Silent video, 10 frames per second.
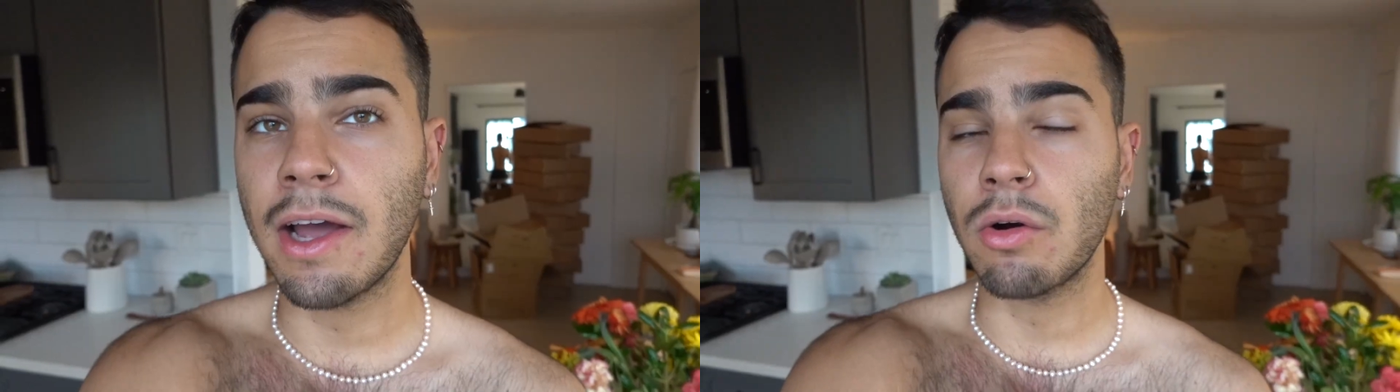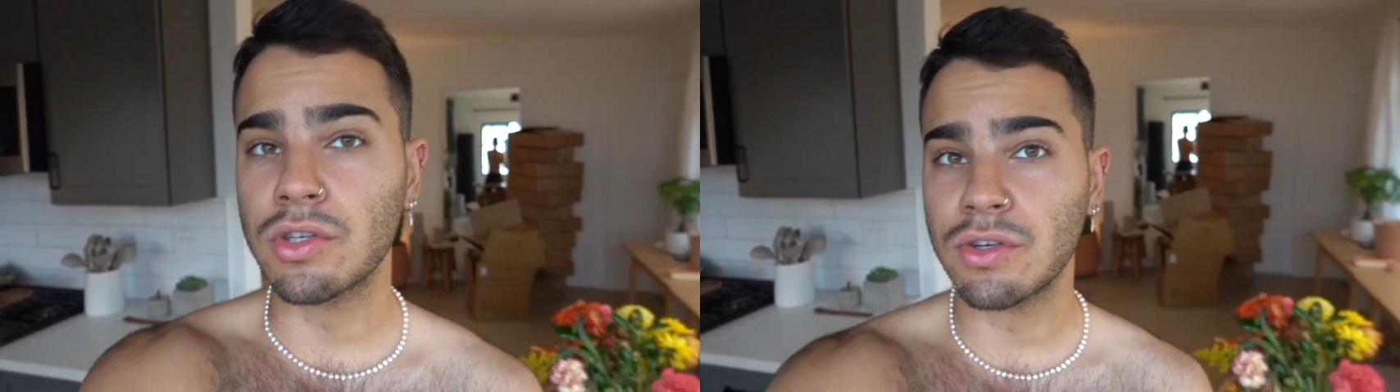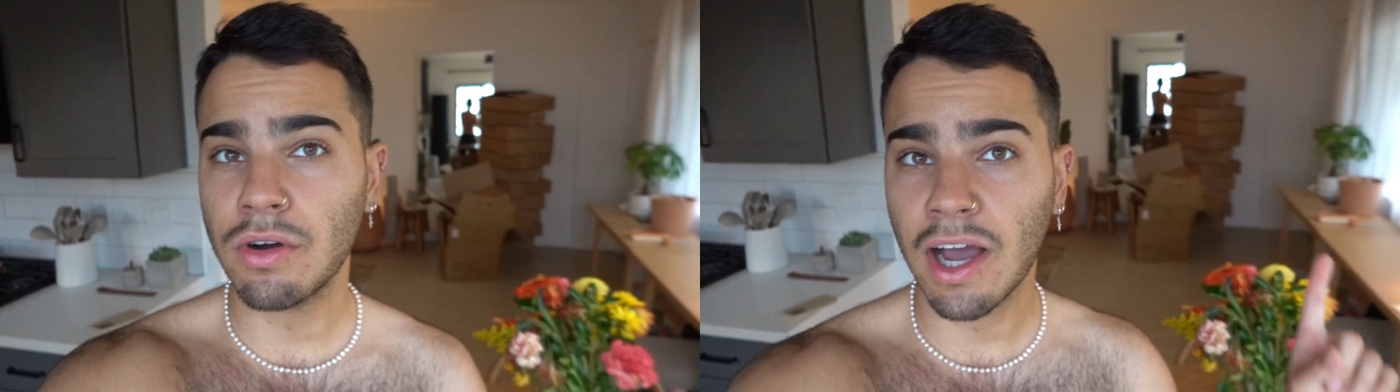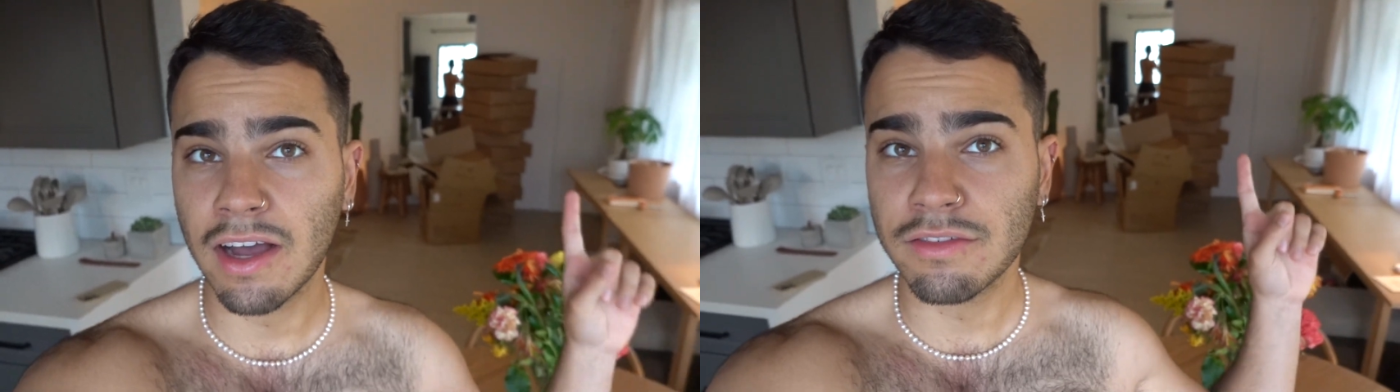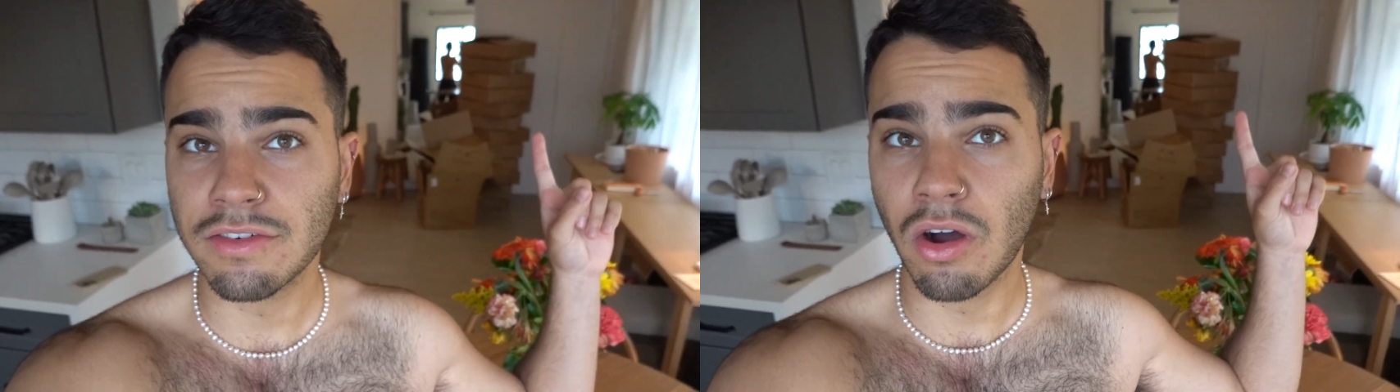also
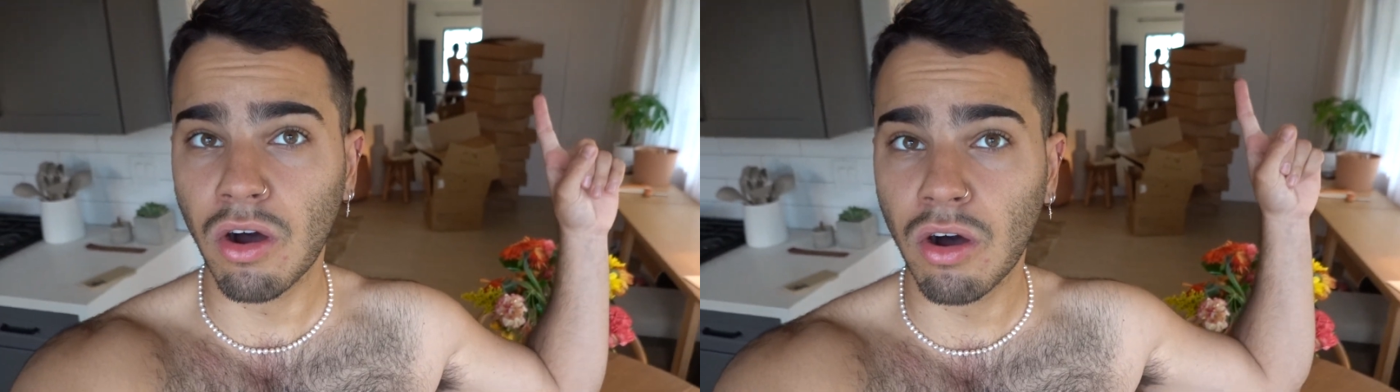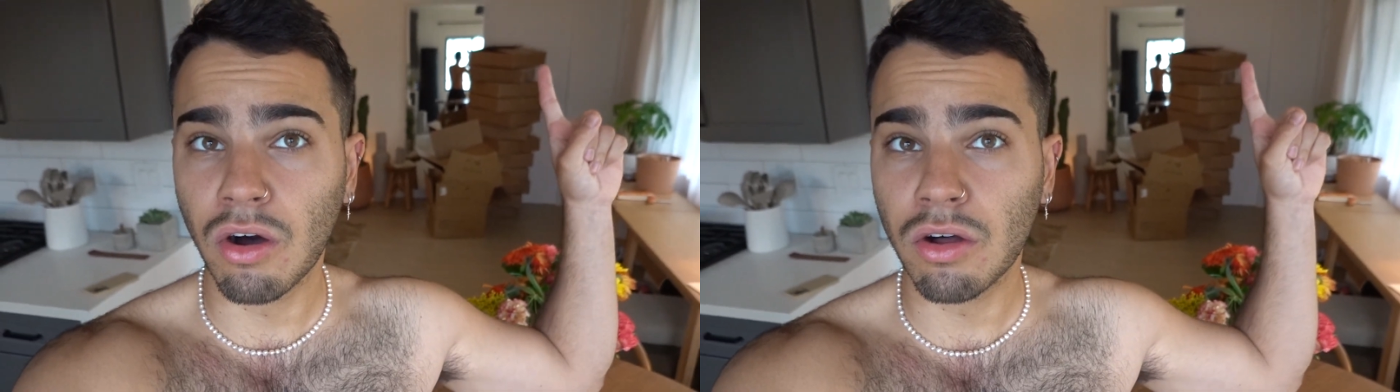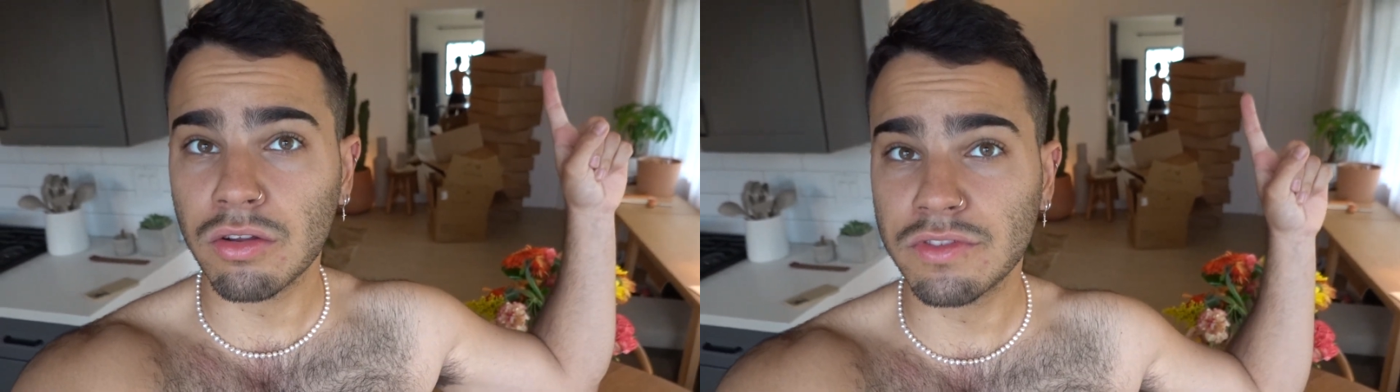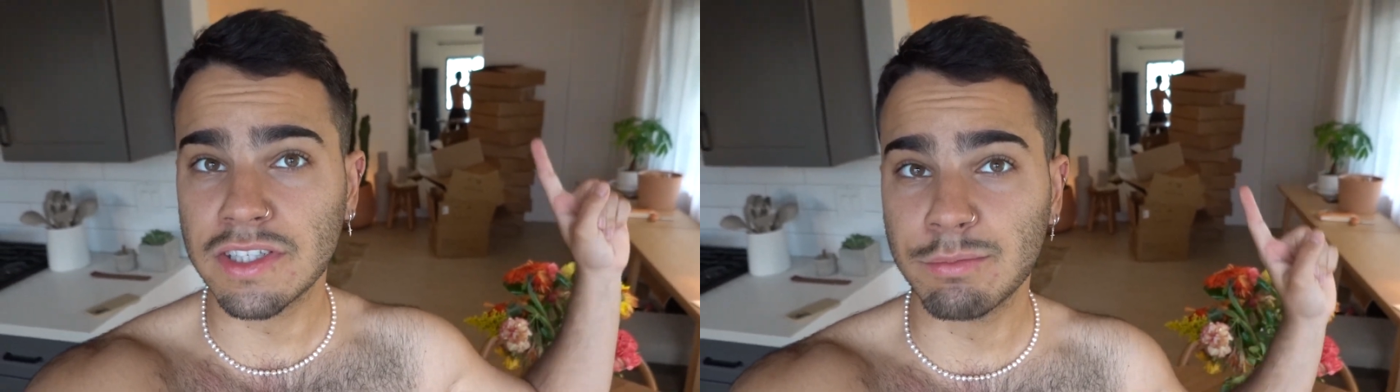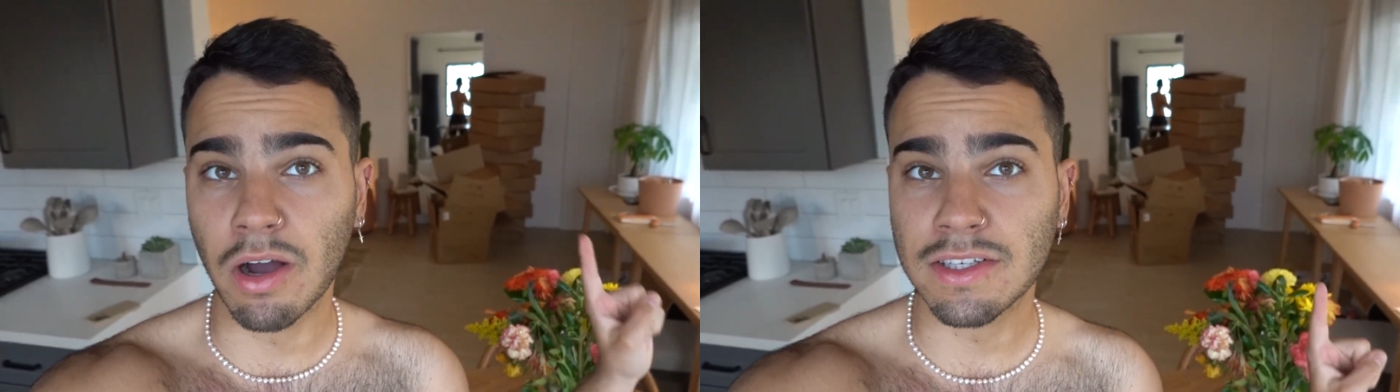have all of
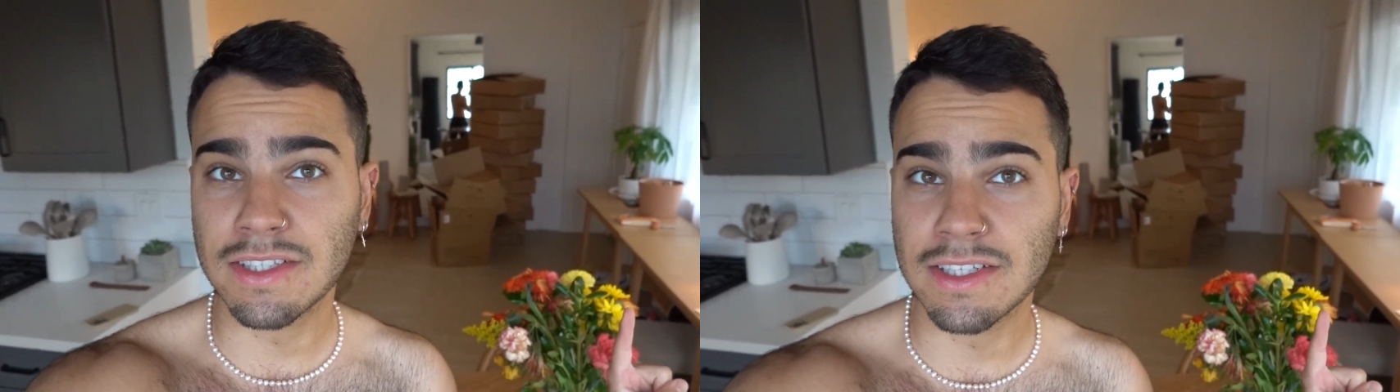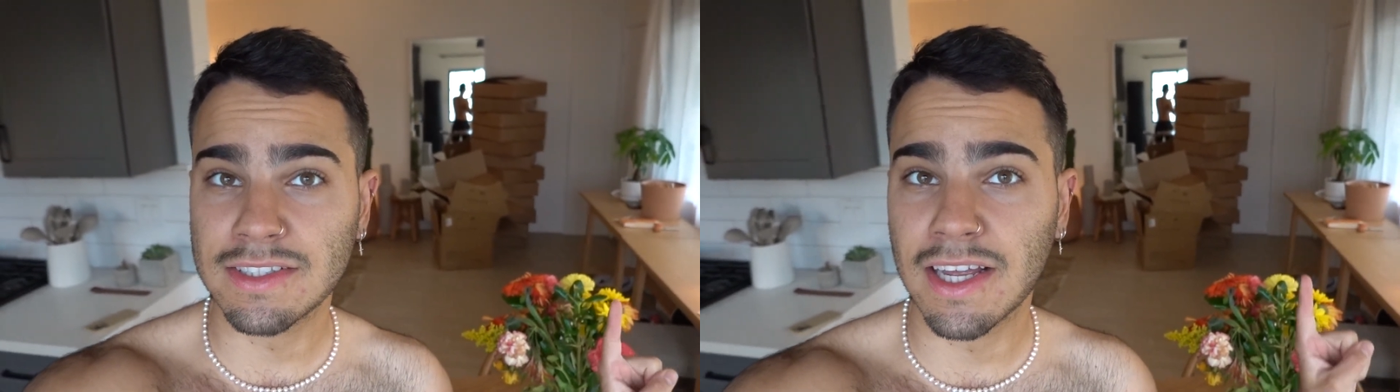these boxes